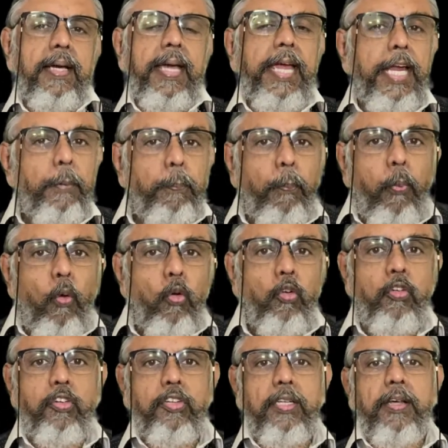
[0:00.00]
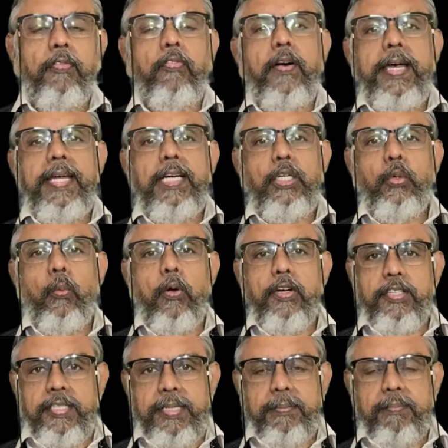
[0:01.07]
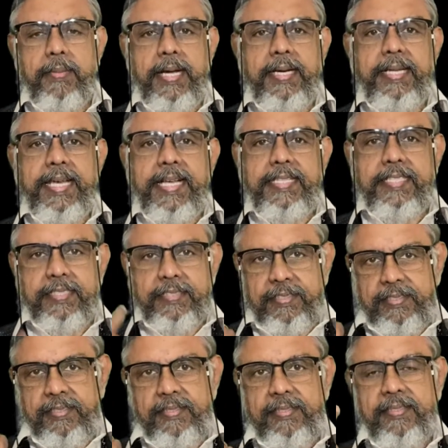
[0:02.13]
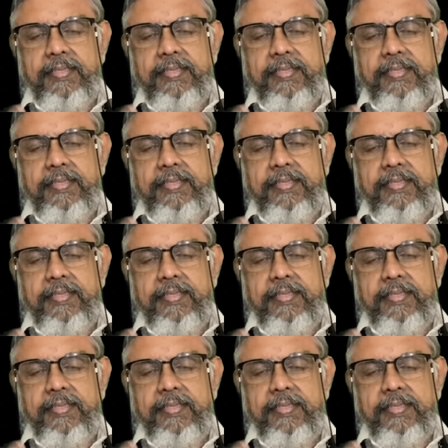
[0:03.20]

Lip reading: It pulls the fire towards him and catches.